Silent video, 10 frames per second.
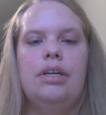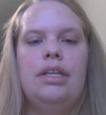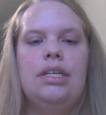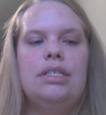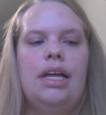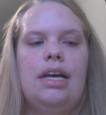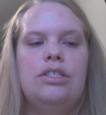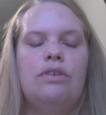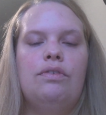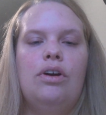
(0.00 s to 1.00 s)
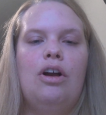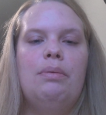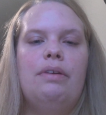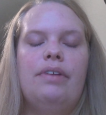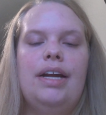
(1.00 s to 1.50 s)
in this class overall on
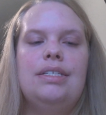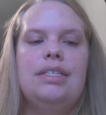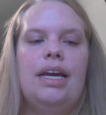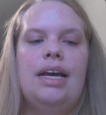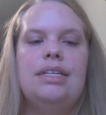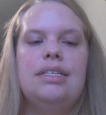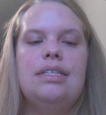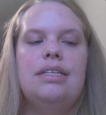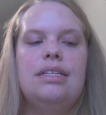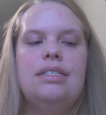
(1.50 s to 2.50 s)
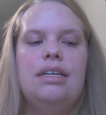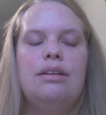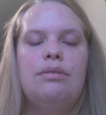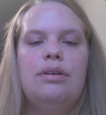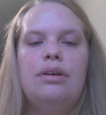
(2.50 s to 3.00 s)
my rights as a citizen,